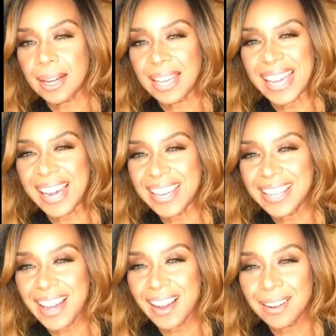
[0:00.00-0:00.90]

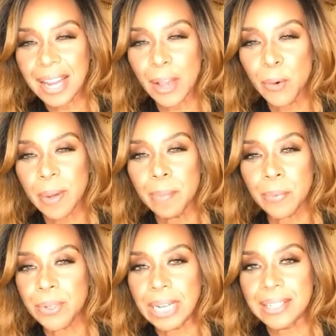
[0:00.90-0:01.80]
Aina. I hope I'm
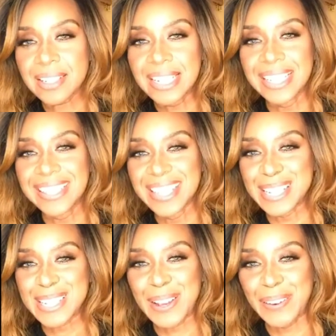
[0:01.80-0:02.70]
pronouncing
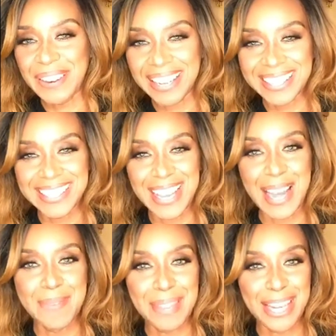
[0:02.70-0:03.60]
this correctly.
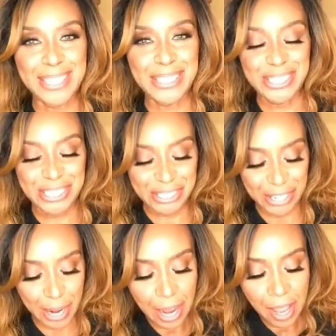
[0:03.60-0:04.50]
I'm not too sure.